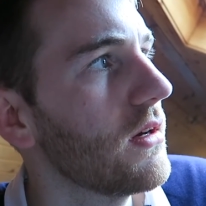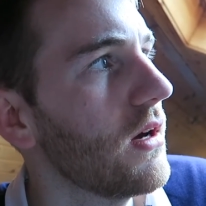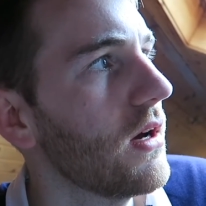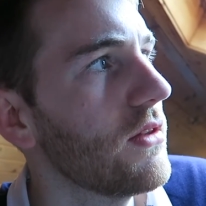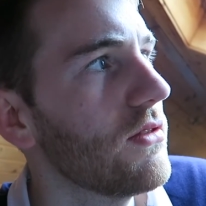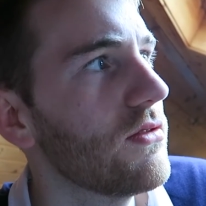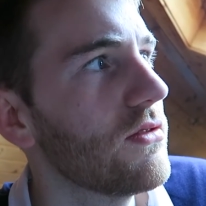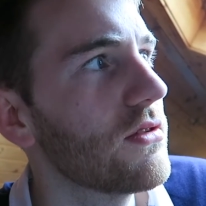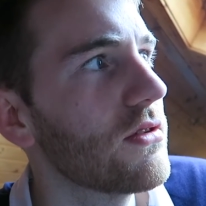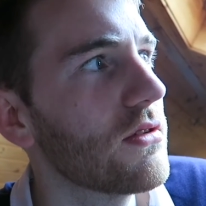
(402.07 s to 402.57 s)

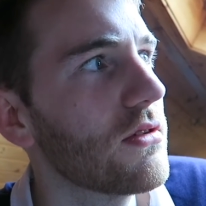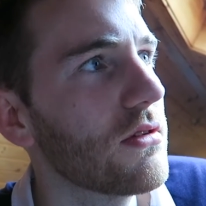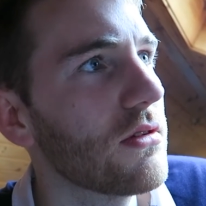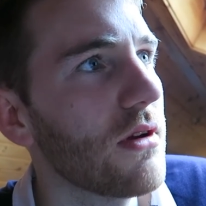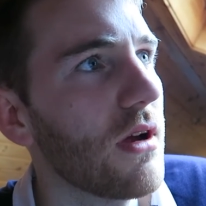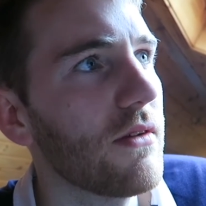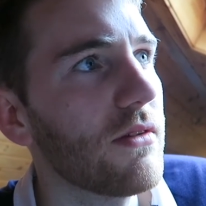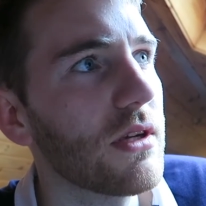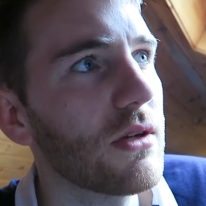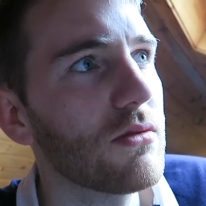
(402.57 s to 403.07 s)

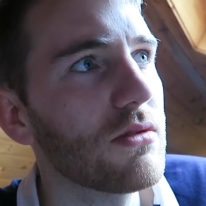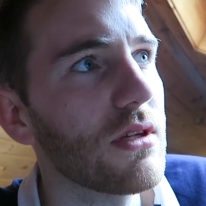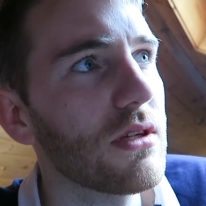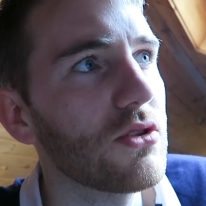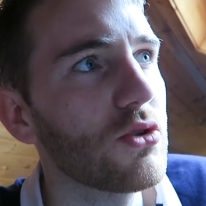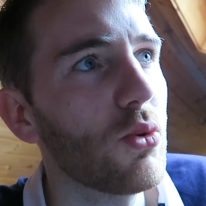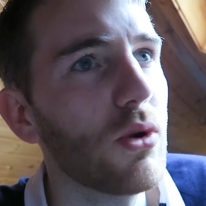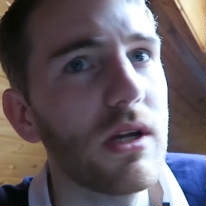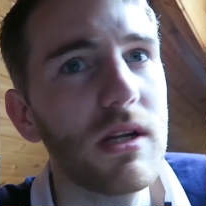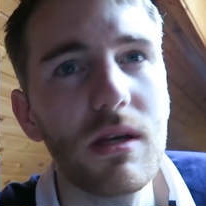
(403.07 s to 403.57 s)
under, I think it was
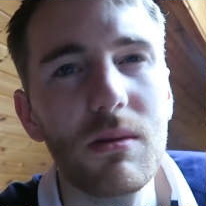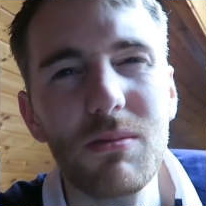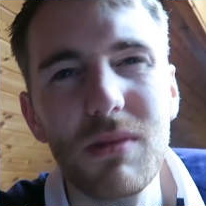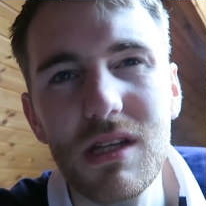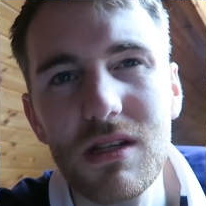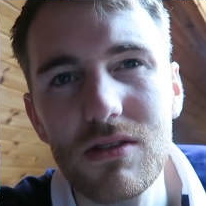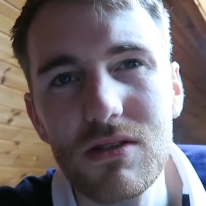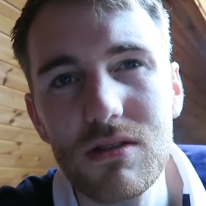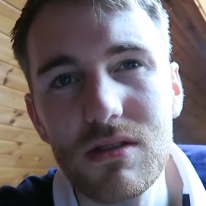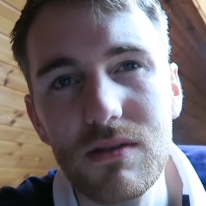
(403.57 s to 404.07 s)
like 29
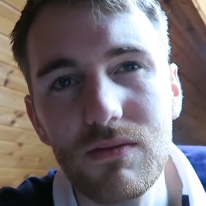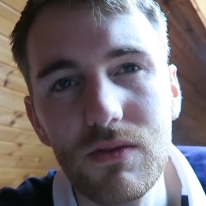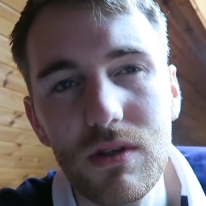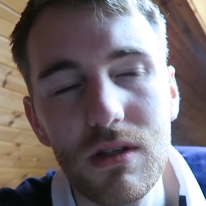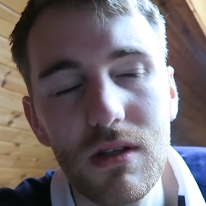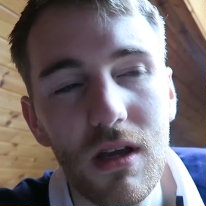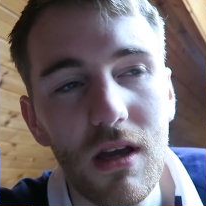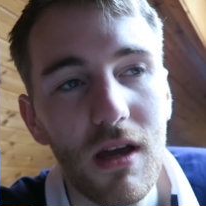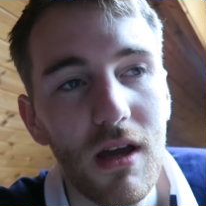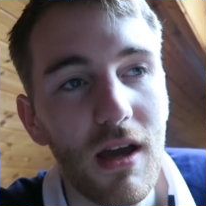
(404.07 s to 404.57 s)
minutes or
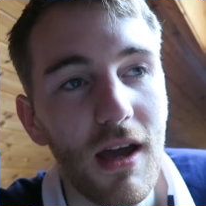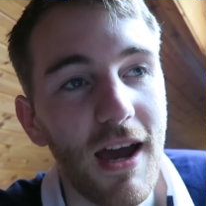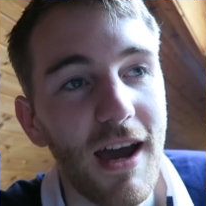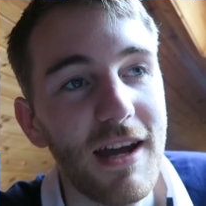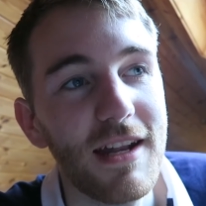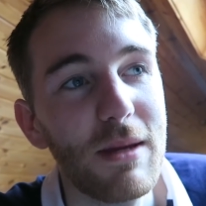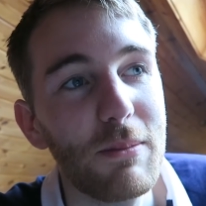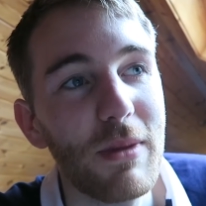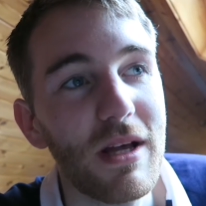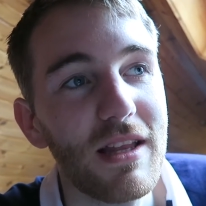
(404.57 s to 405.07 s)
something.
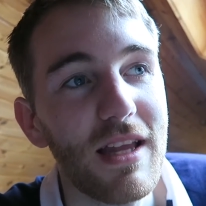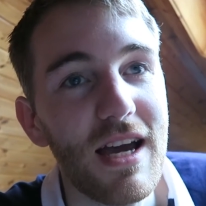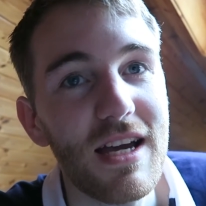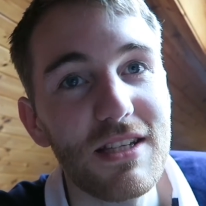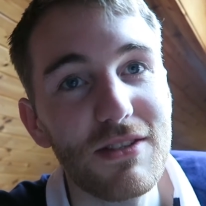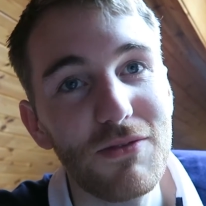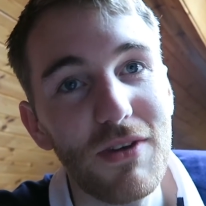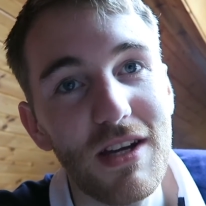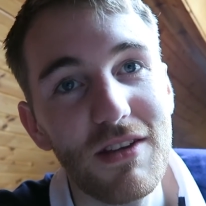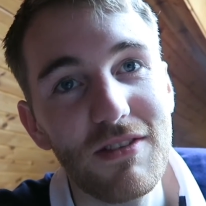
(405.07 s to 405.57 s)
And then my
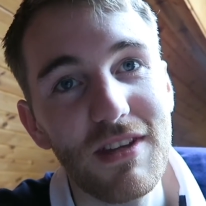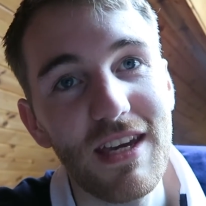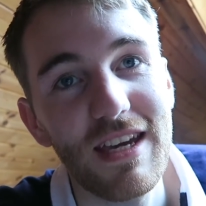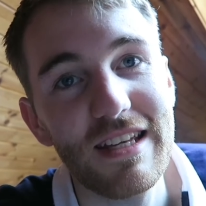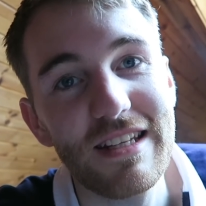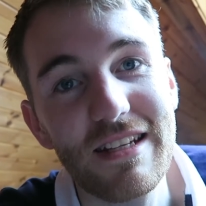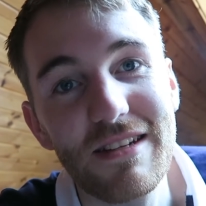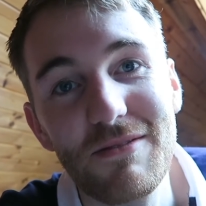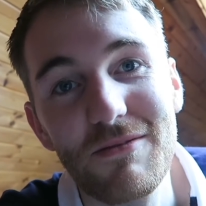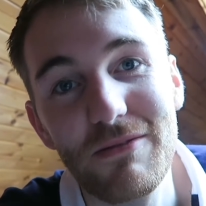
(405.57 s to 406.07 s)
last
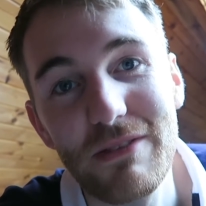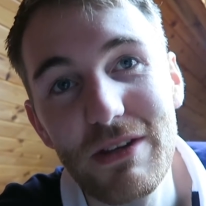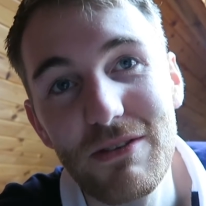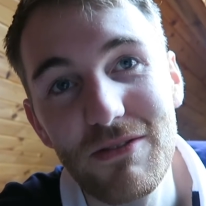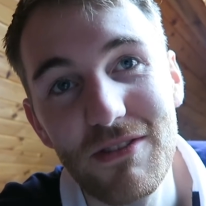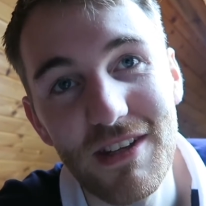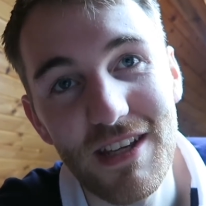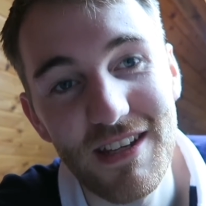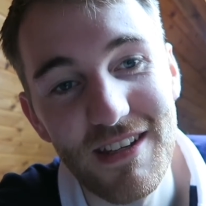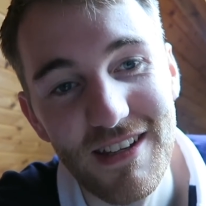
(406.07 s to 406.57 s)
5k I did in
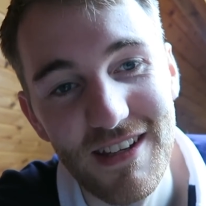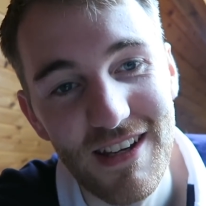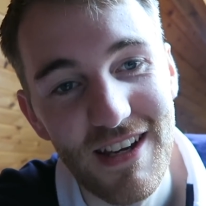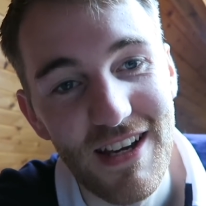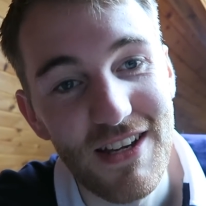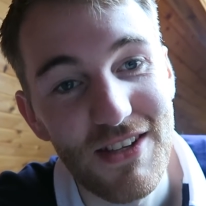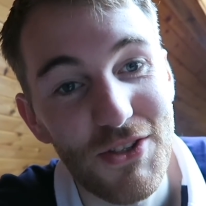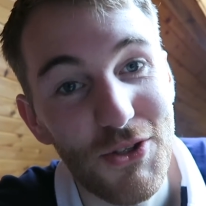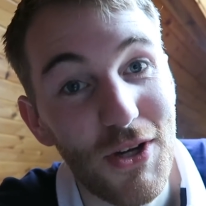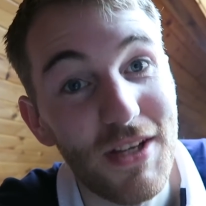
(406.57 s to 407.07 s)
50.
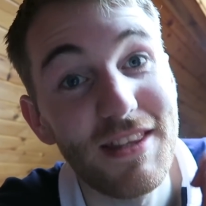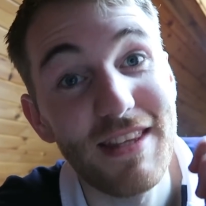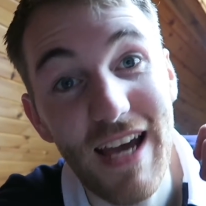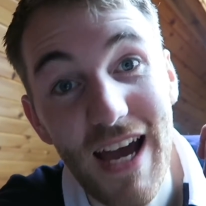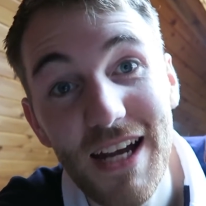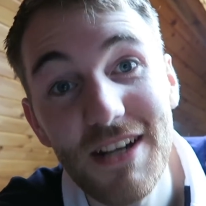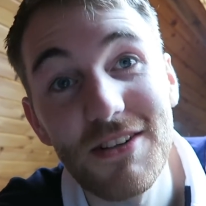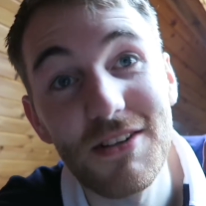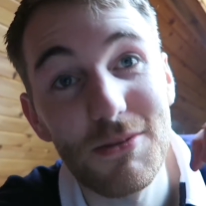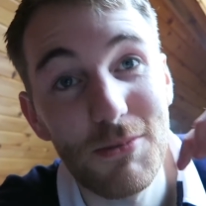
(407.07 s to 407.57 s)
So I
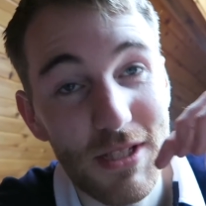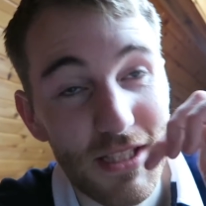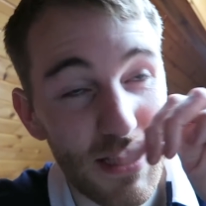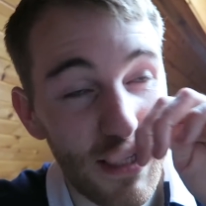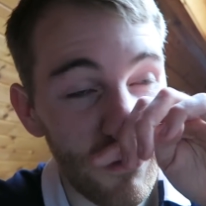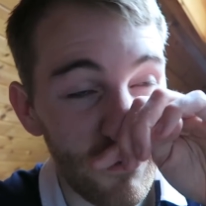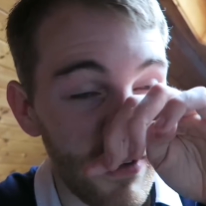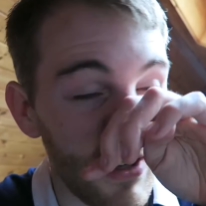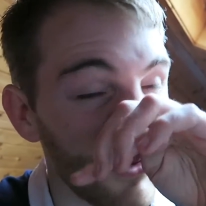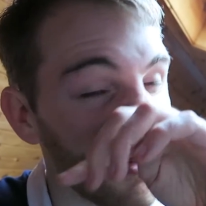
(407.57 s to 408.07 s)
knackered
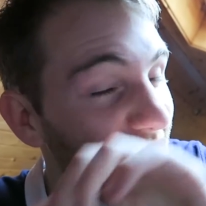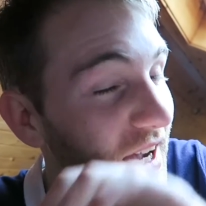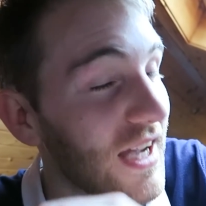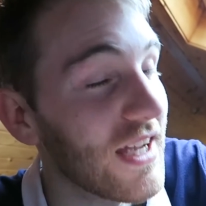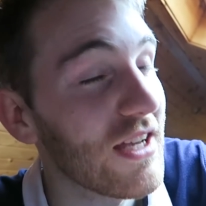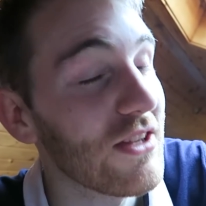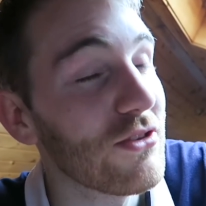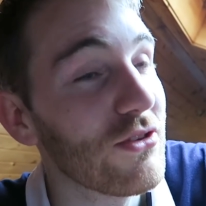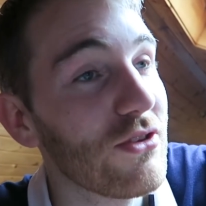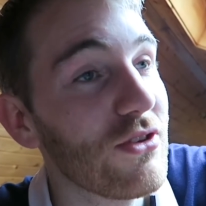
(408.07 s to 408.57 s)
myself out.
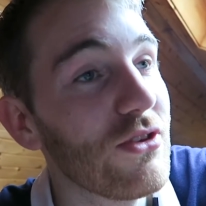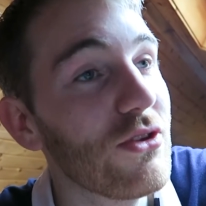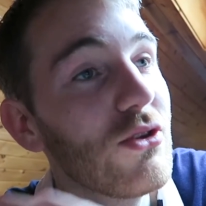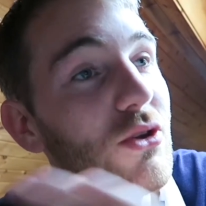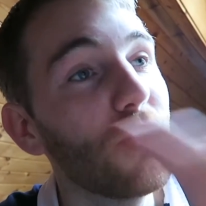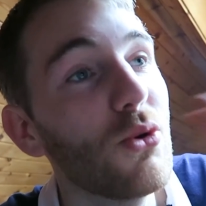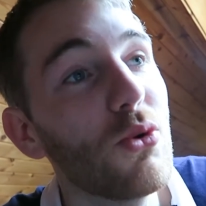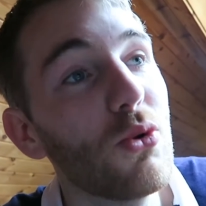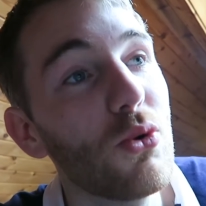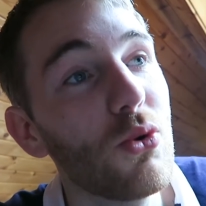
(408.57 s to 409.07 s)
I had
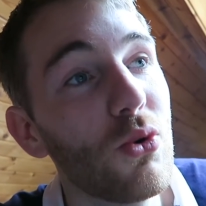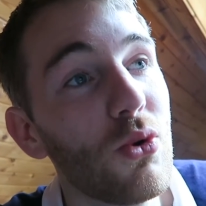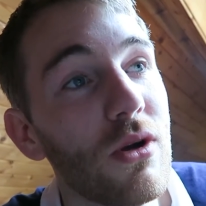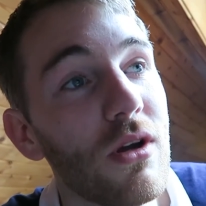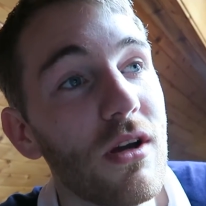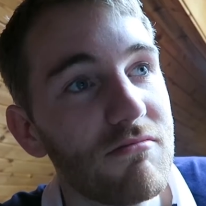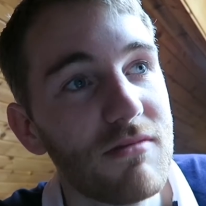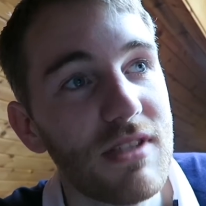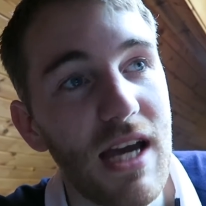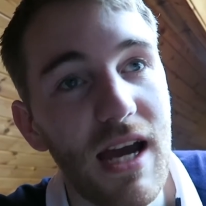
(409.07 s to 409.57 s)
no
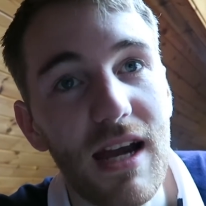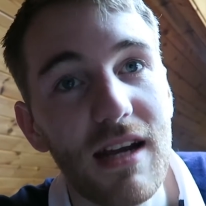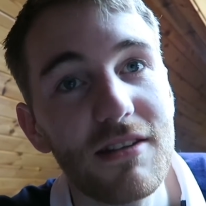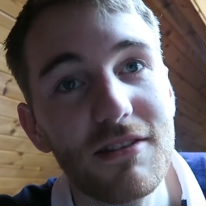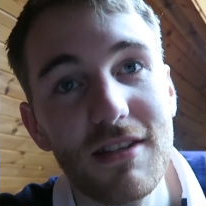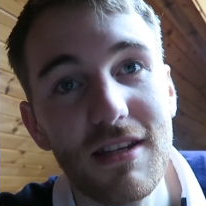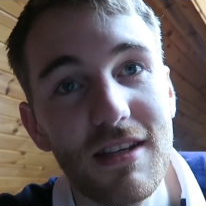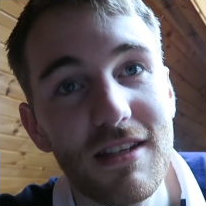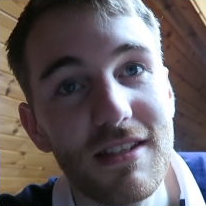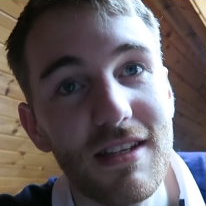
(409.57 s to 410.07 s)

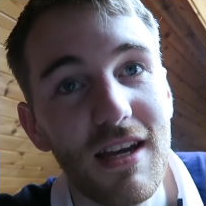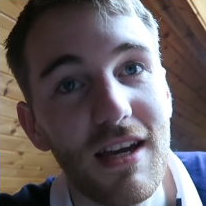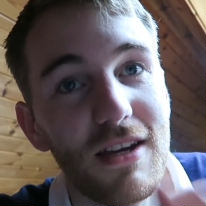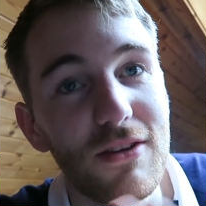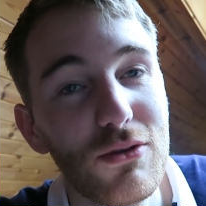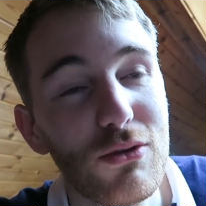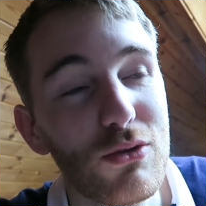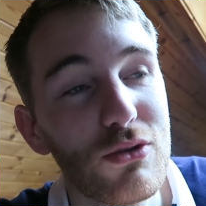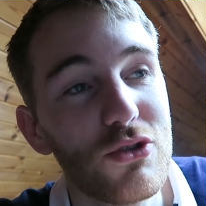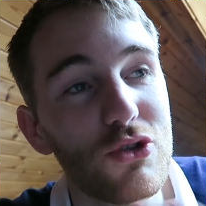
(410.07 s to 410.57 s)
tactics, I
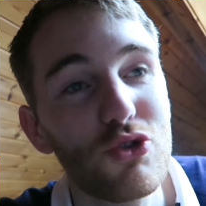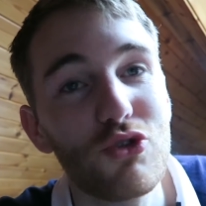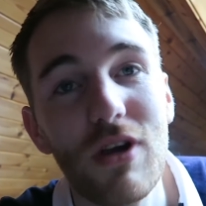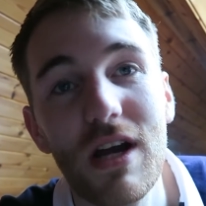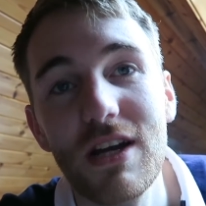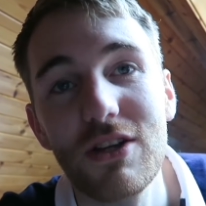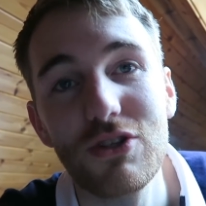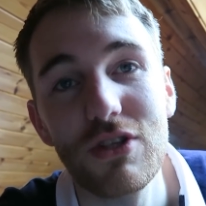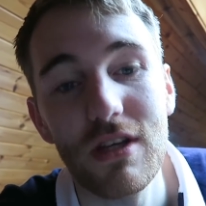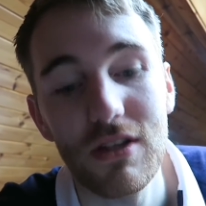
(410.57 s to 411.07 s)
had no
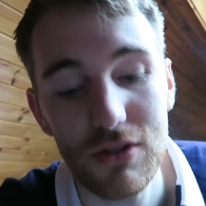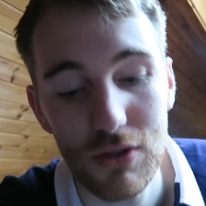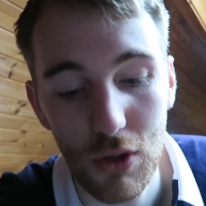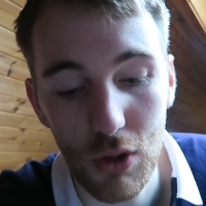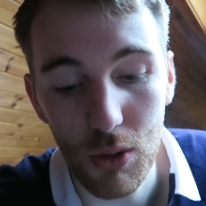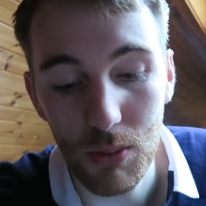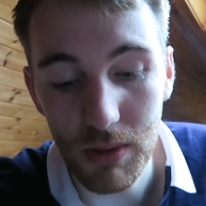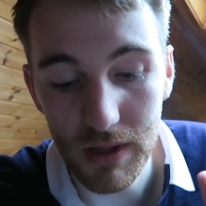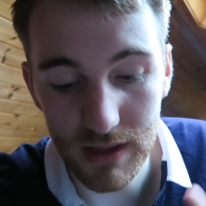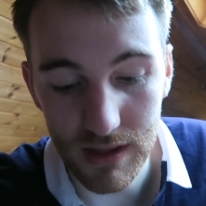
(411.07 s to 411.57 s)
strategy at
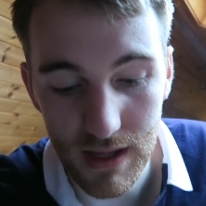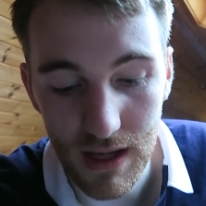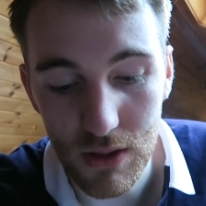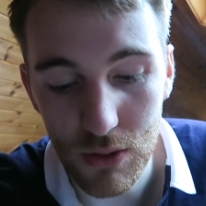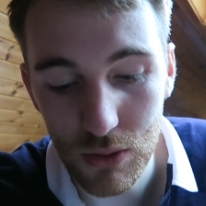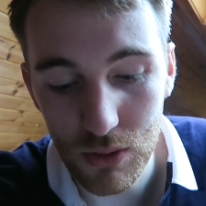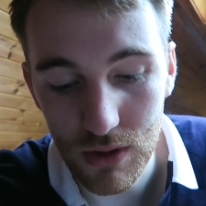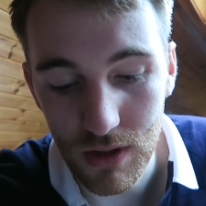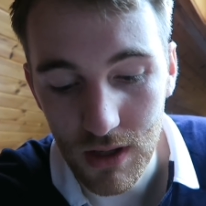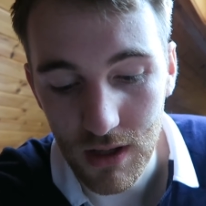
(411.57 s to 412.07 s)
all. But
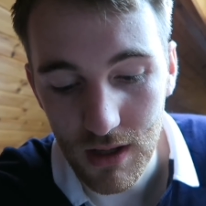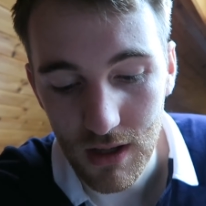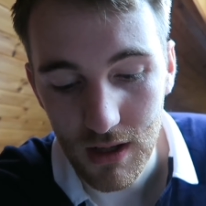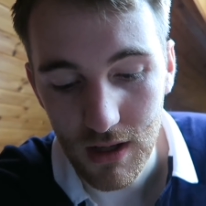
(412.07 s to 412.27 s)
now